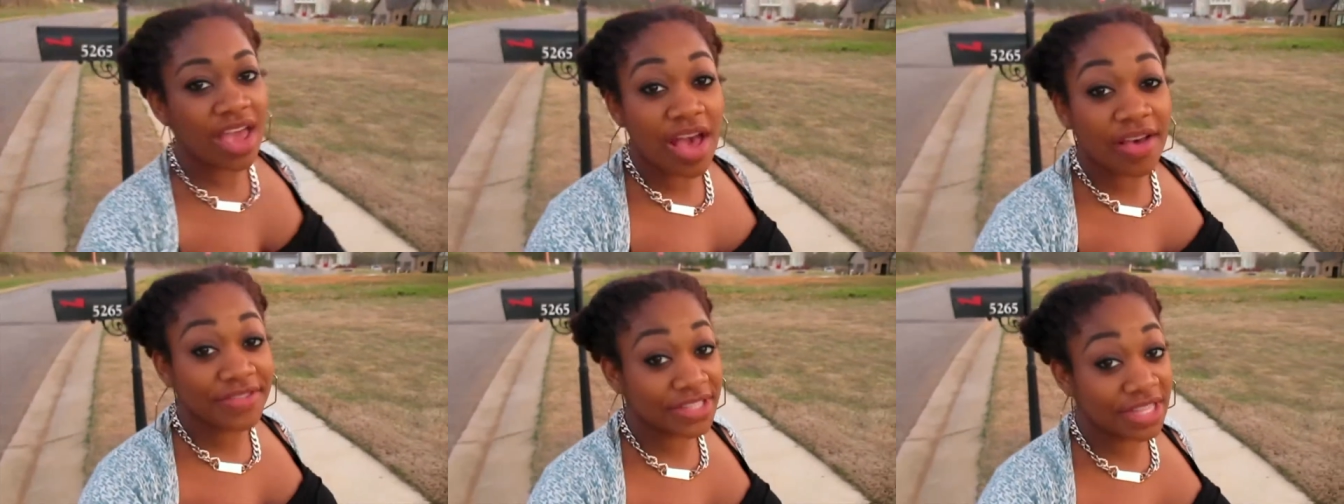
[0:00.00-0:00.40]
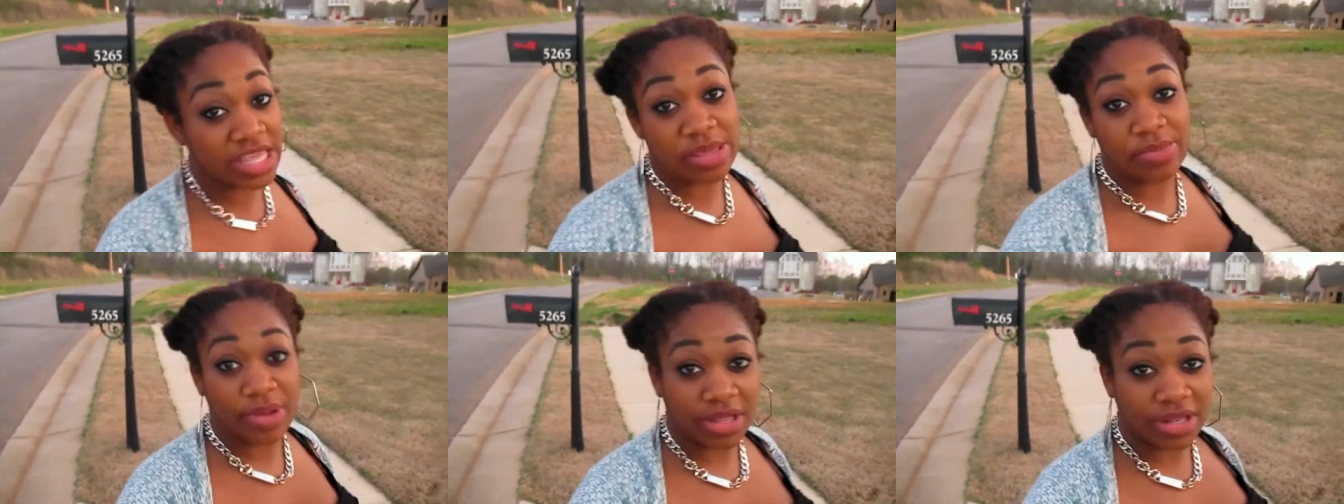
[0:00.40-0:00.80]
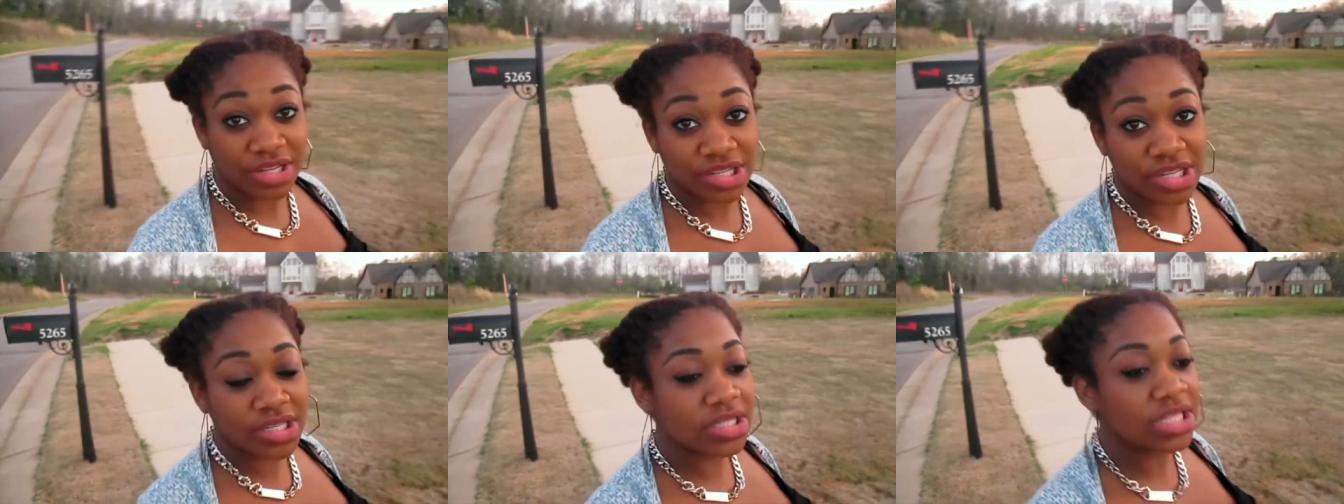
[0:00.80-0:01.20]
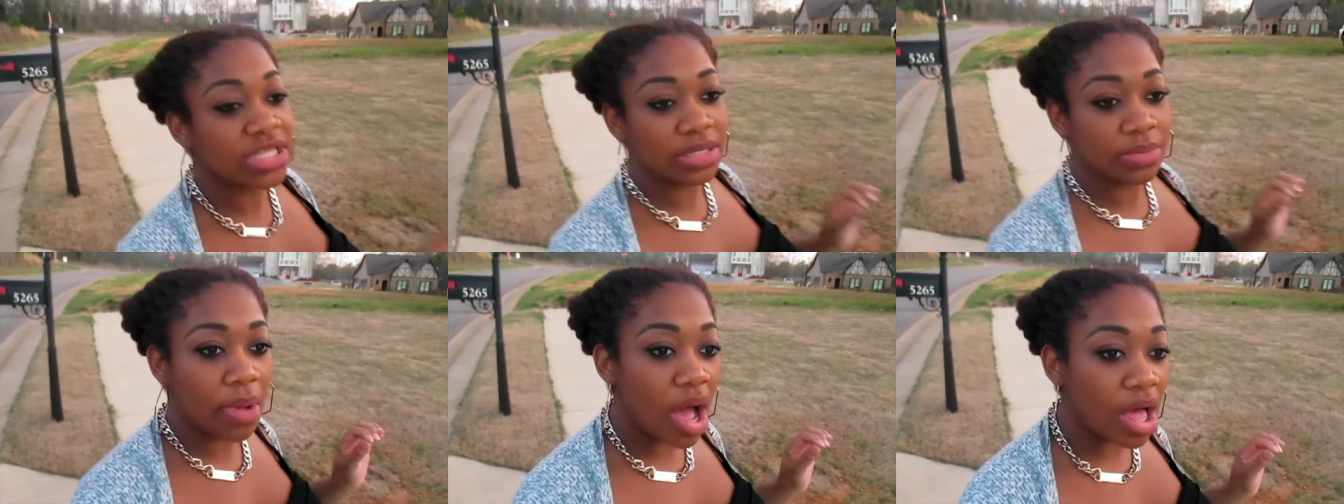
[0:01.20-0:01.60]
have seen Bella. She's the
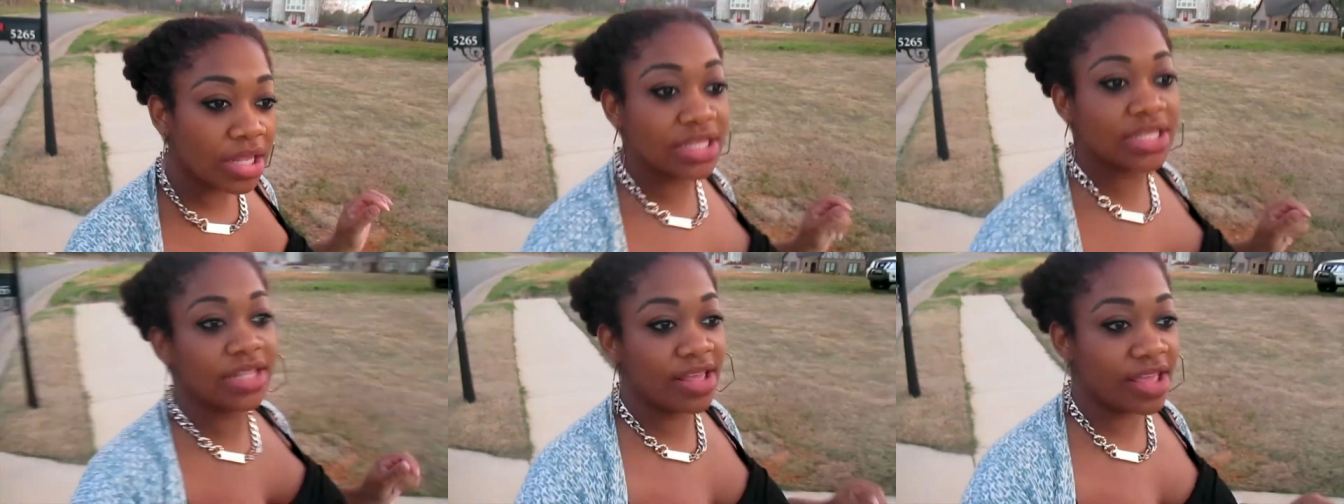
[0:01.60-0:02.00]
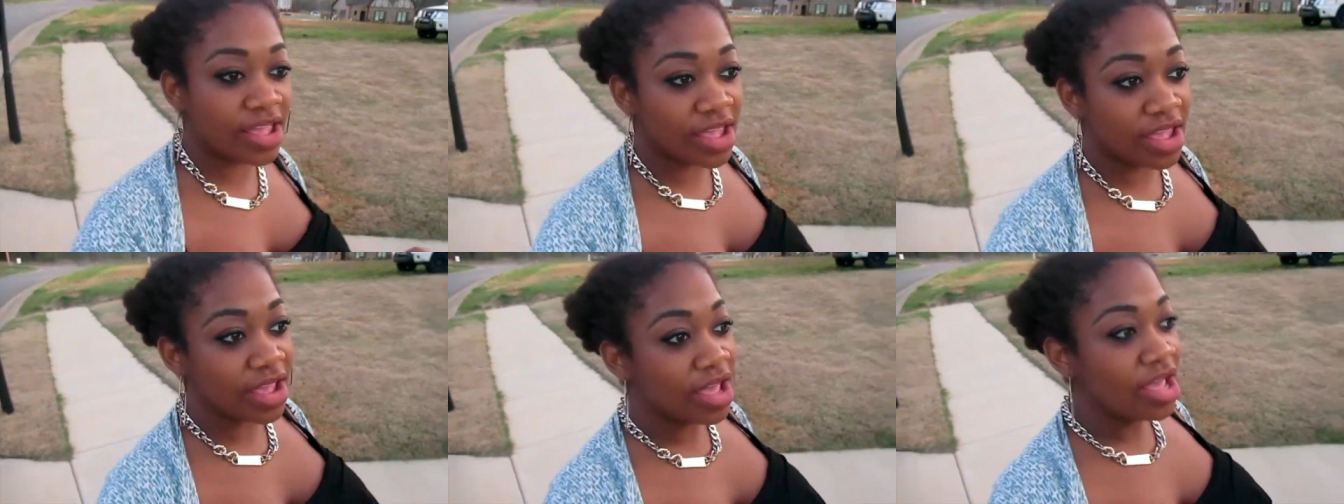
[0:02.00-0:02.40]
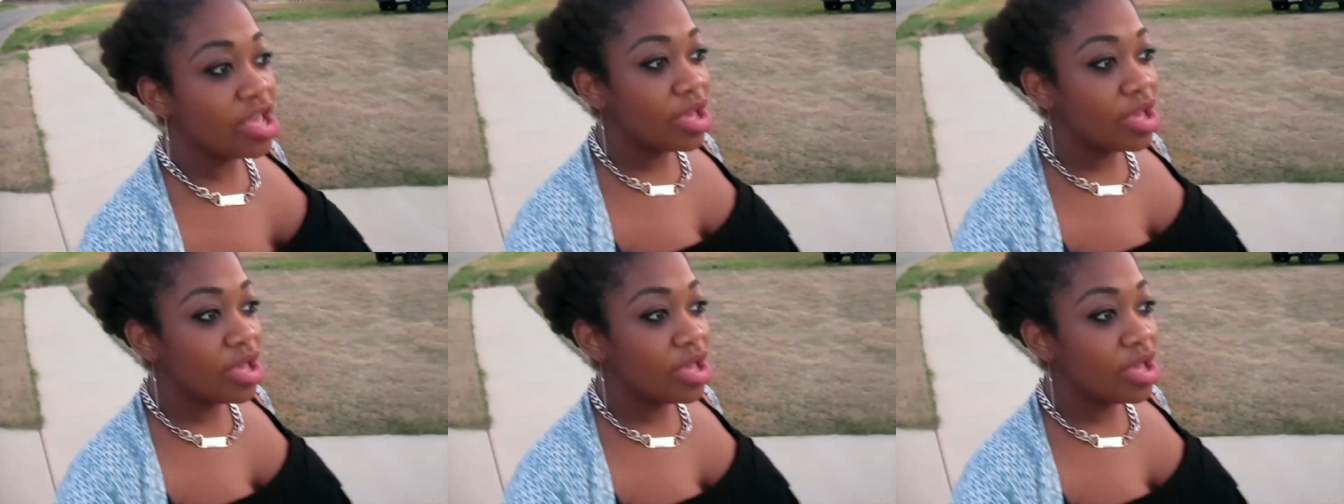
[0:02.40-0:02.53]
smallest thing.